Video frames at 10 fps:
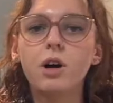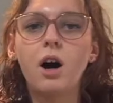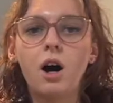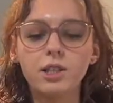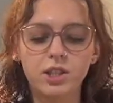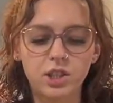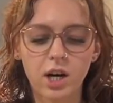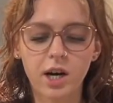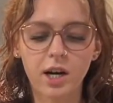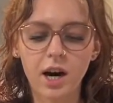hot
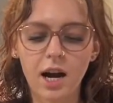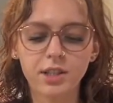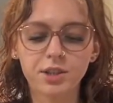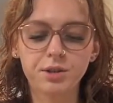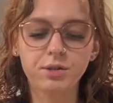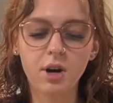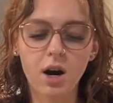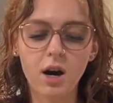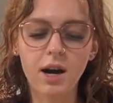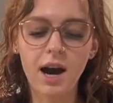start. I do
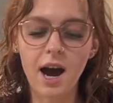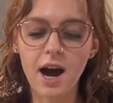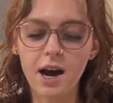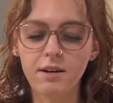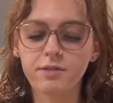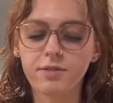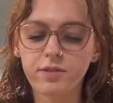not have